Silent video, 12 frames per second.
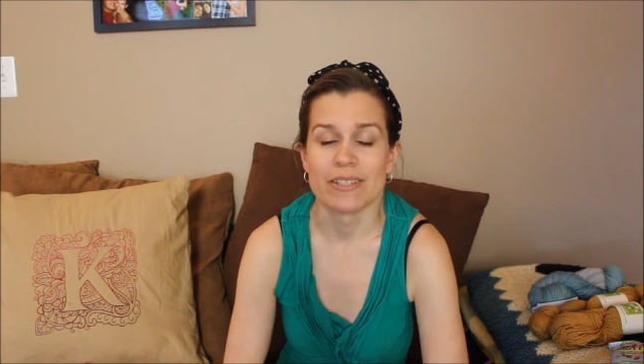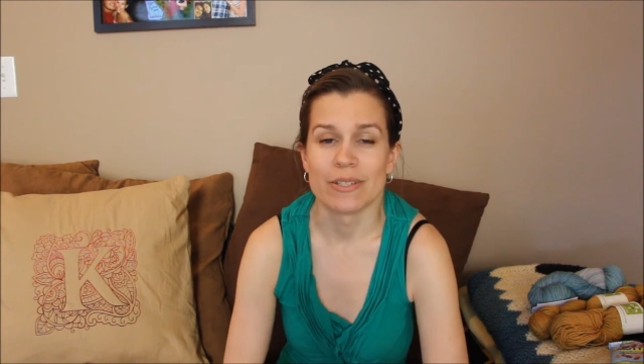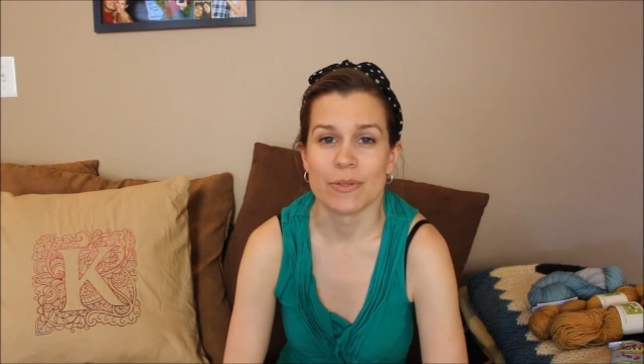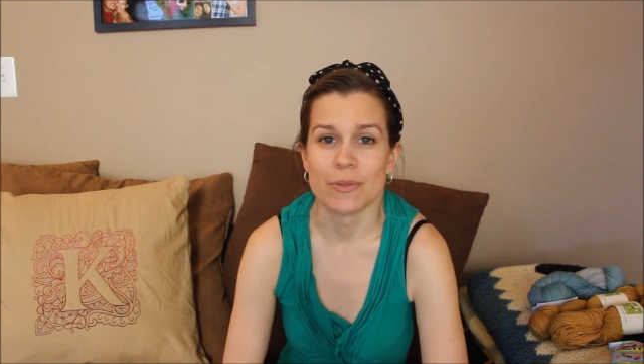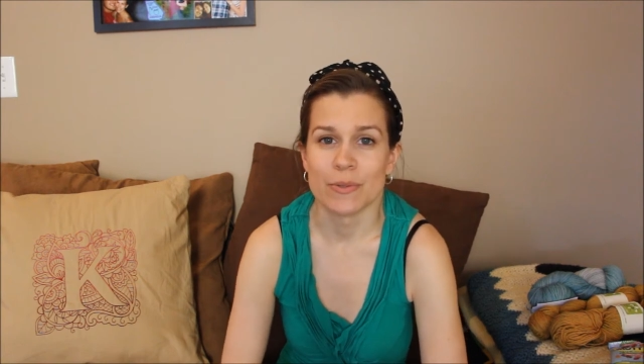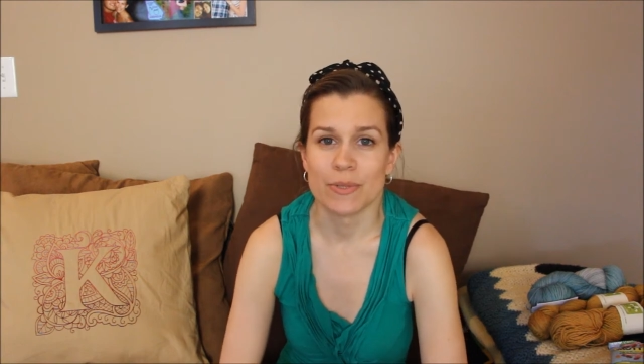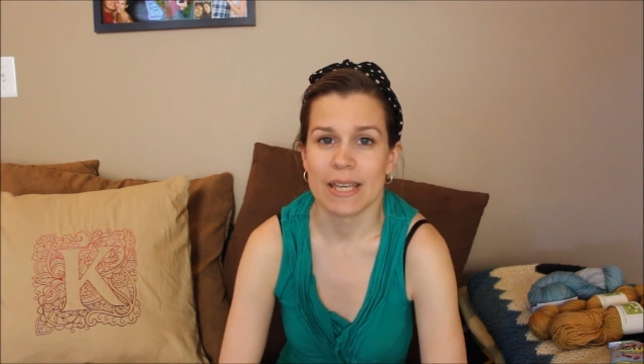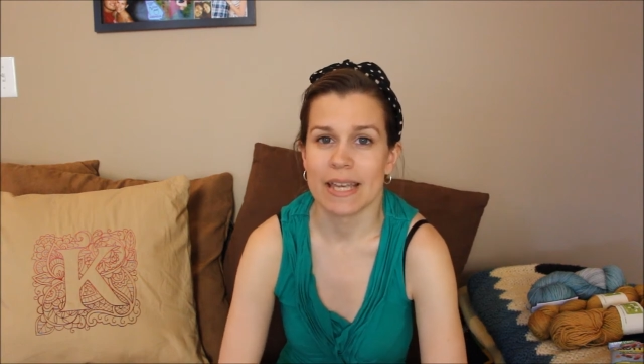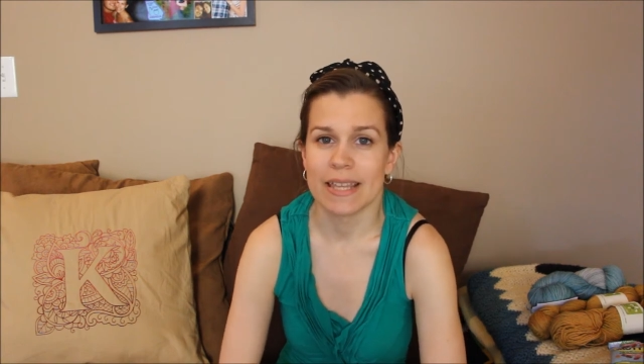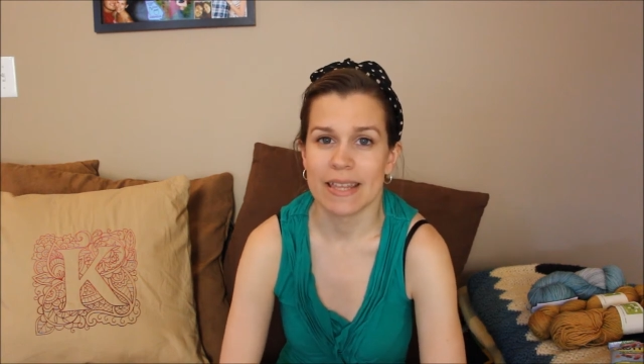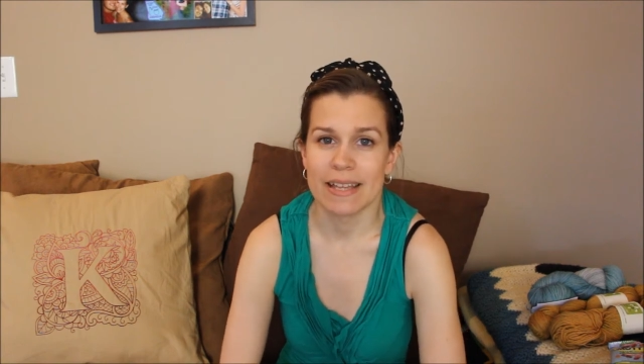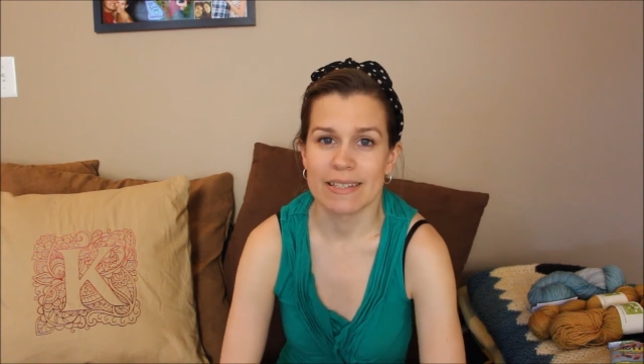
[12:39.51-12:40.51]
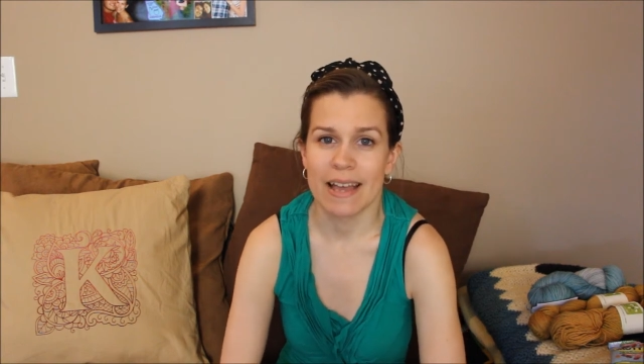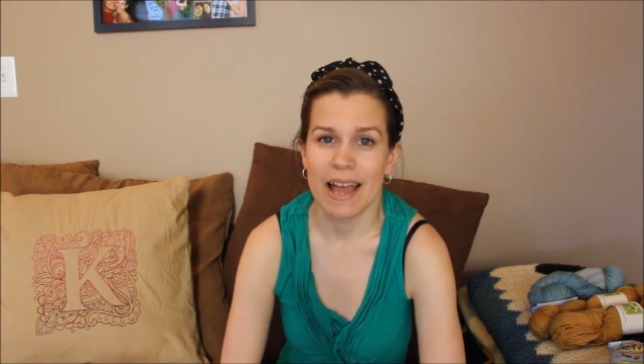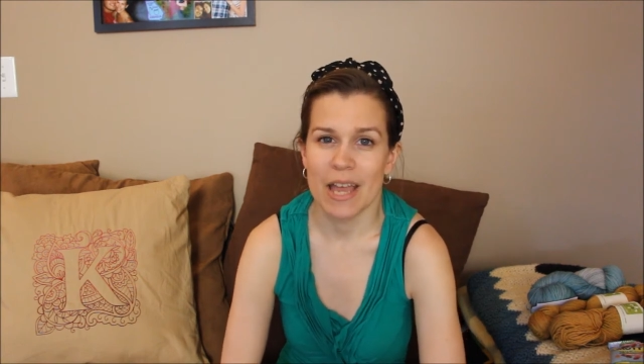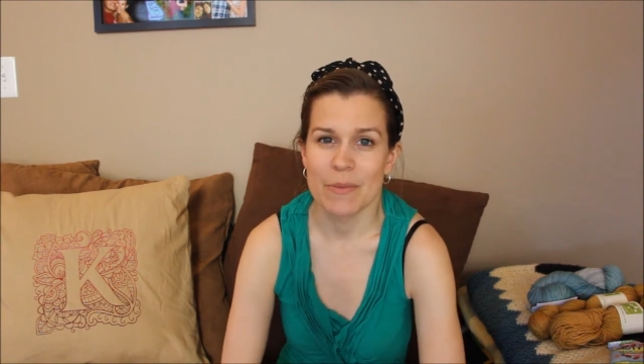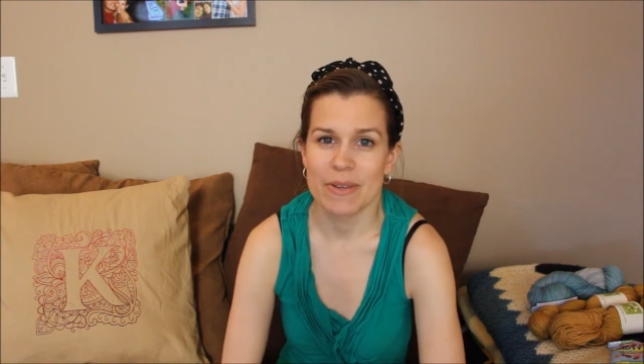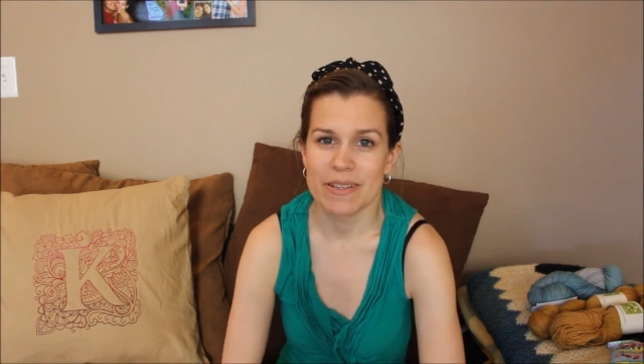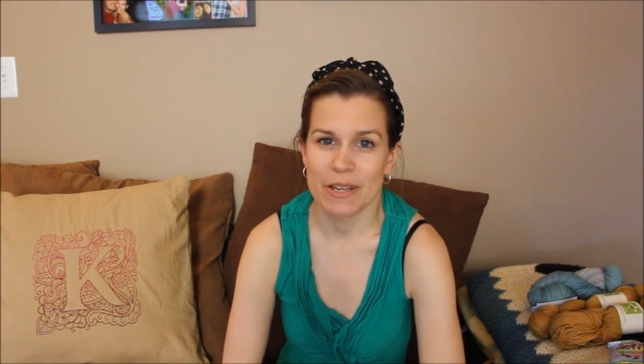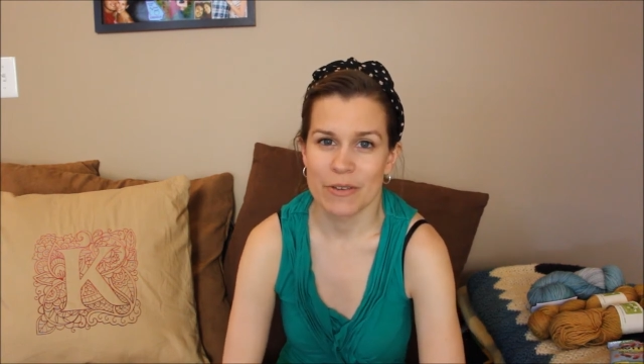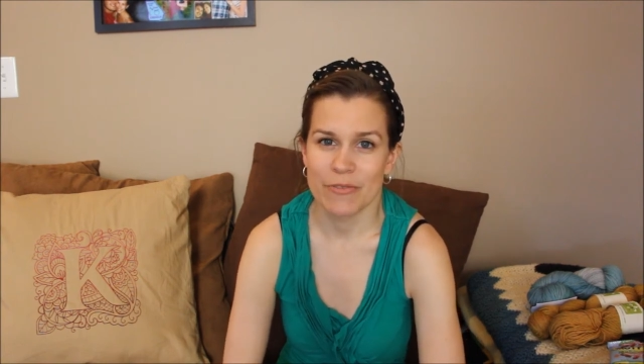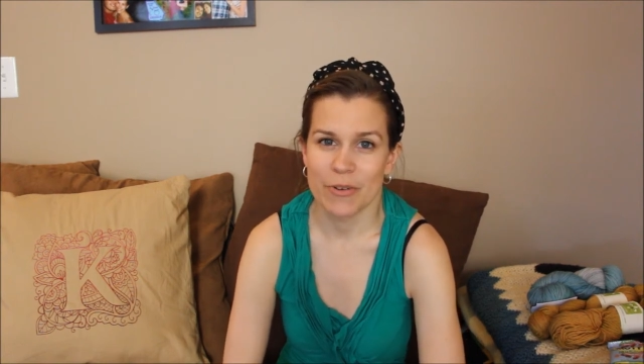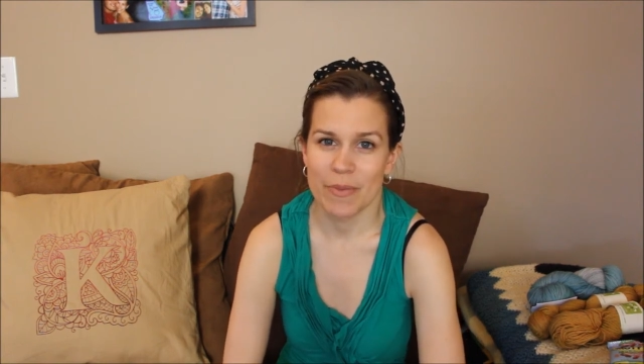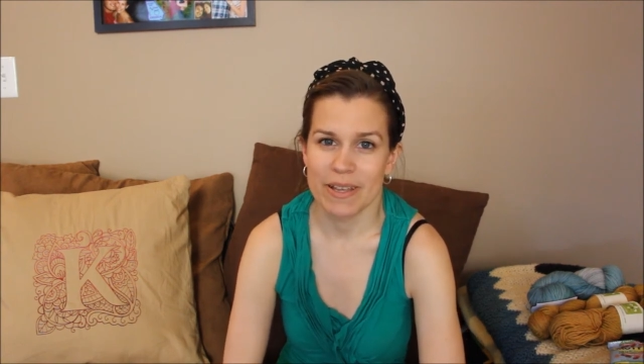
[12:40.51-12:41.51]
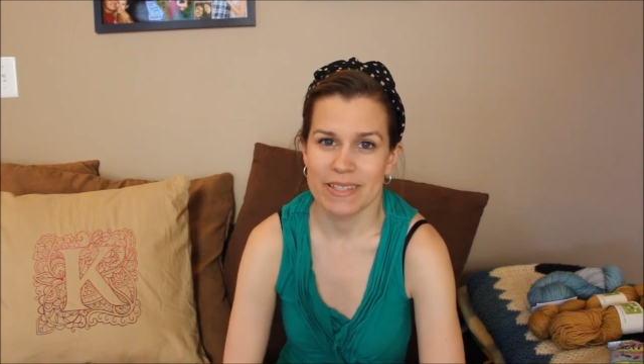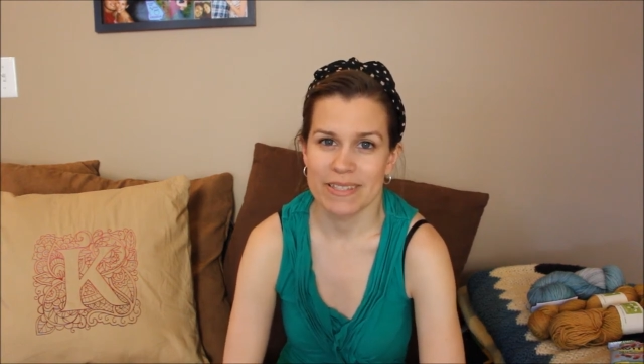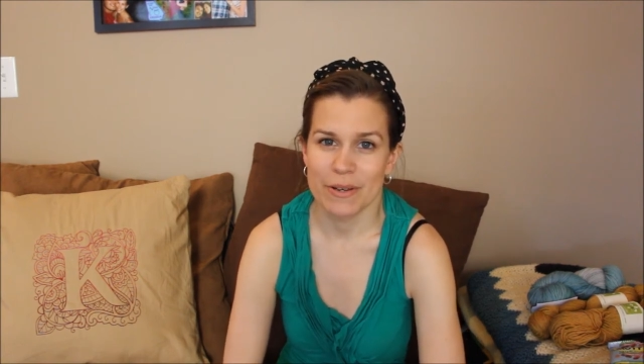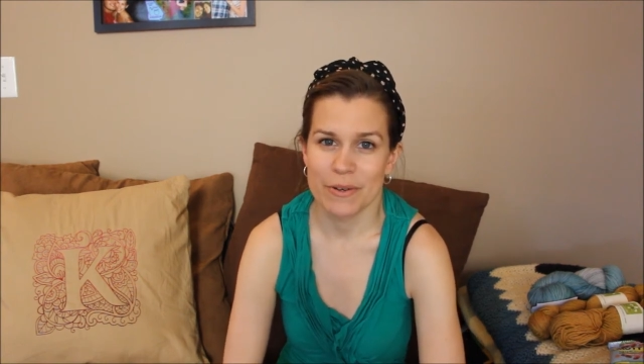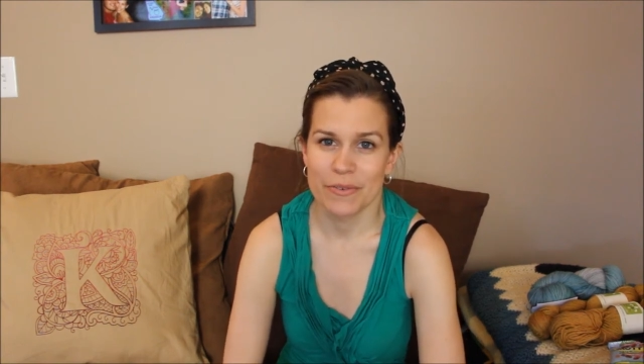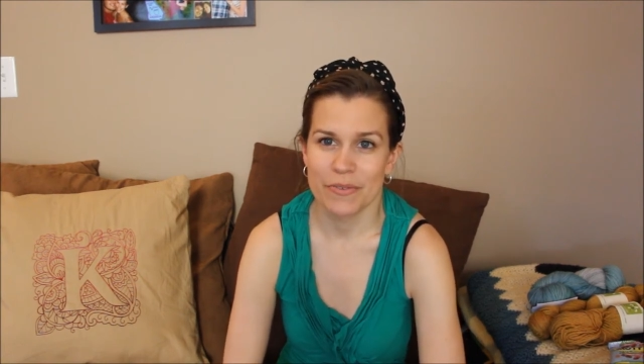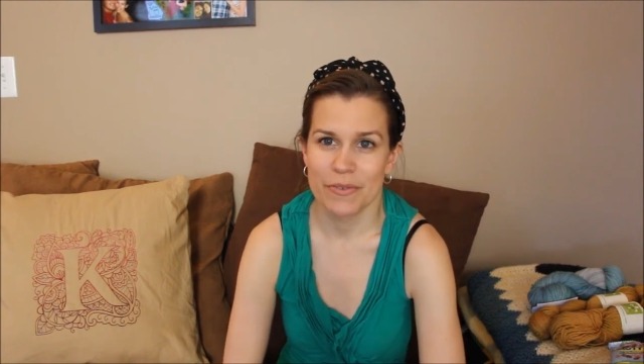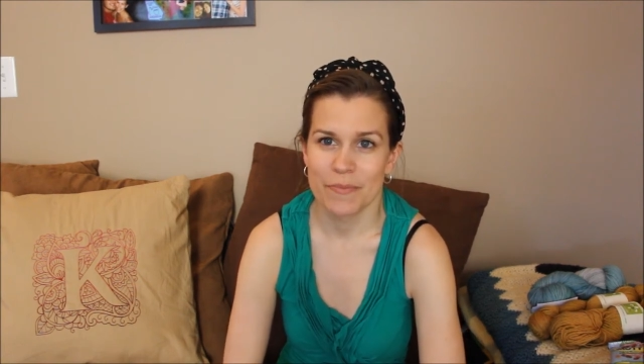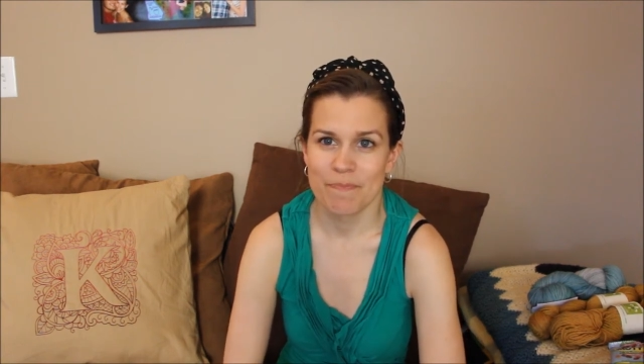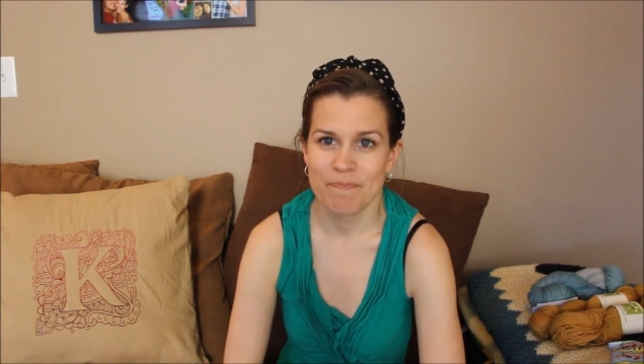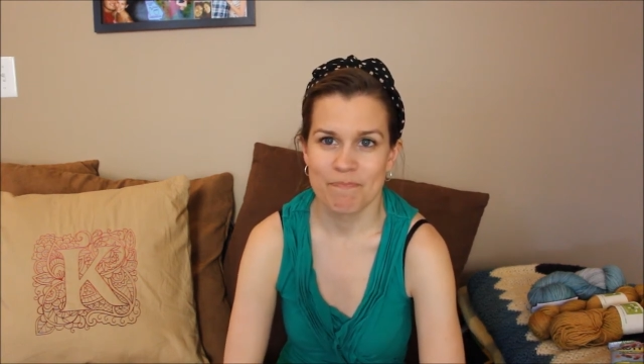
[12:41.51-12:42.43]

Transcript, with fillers: to take that time and knit for myself.